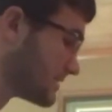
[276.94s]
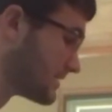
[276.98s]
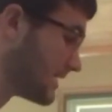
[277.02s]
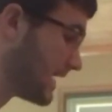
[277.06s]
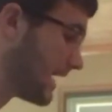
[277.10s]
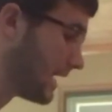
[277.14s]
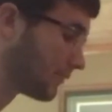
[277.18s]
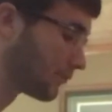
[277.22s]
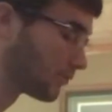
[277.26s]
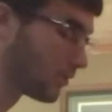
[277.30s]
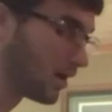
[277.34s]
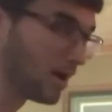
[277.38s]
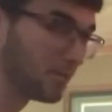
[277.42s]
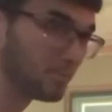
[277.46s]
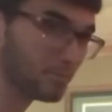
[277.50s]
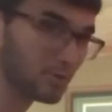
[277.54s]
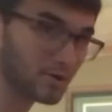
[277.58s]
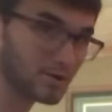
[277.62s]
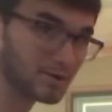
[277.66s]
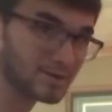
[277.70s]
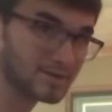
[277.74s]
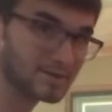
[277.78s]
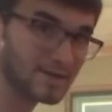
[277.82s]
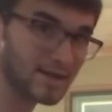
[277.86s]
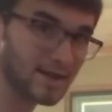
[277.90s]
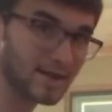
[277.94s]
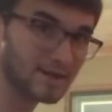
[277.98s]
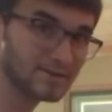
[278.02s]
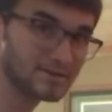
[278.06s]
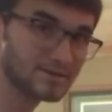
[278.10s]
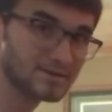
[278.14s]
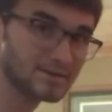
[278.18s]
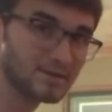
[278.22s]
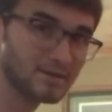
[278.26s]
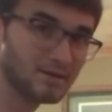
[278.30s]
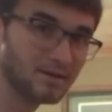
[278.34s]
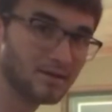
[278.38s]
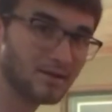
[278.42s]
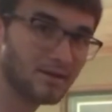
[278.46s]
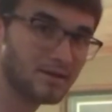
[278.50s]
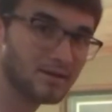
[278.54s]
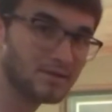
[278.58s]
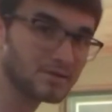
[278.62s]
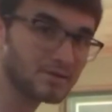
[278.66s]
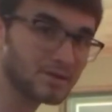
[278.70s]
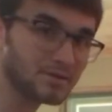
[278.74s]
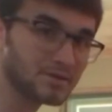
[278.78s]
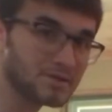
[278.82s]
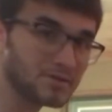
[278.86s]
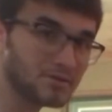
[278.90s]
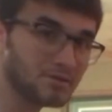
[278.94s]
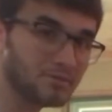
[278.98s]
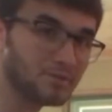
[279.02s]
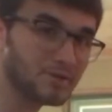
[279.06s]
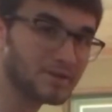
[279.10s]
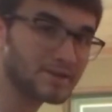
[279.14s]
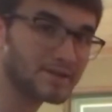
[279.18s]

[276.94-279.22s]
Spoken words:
that Romberg's test. So she would be